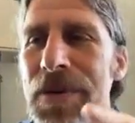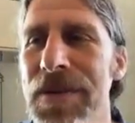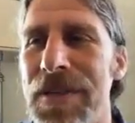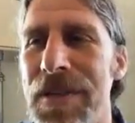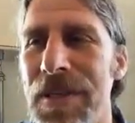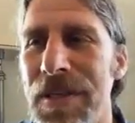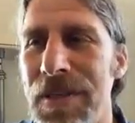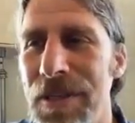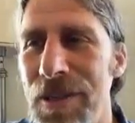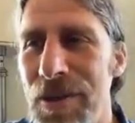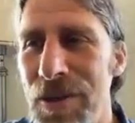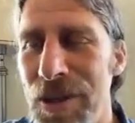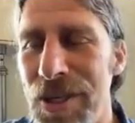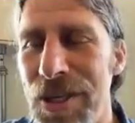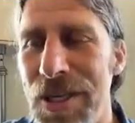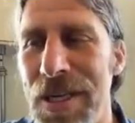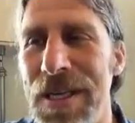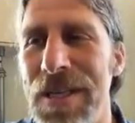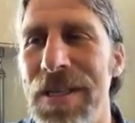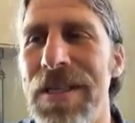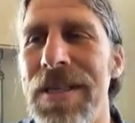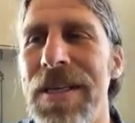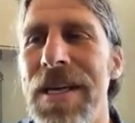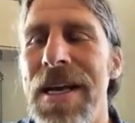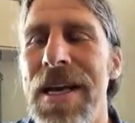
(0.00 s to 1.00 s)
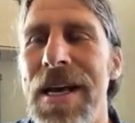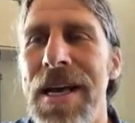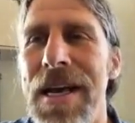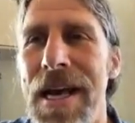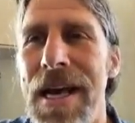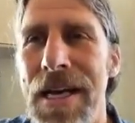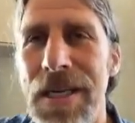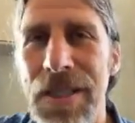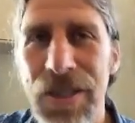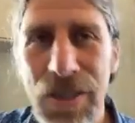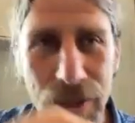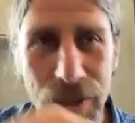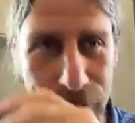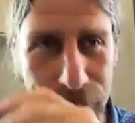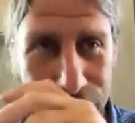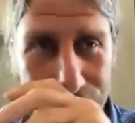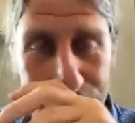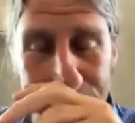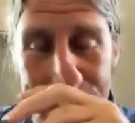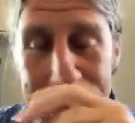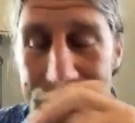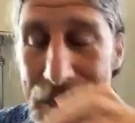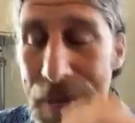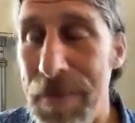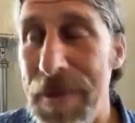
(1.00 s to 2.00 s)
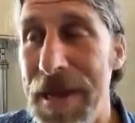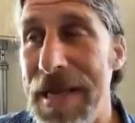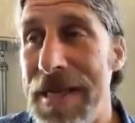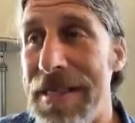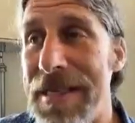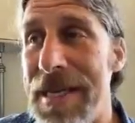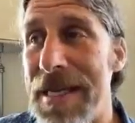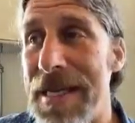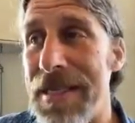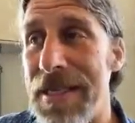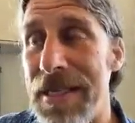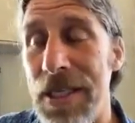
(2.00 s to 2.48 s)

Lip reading: solutions and do things that make sense.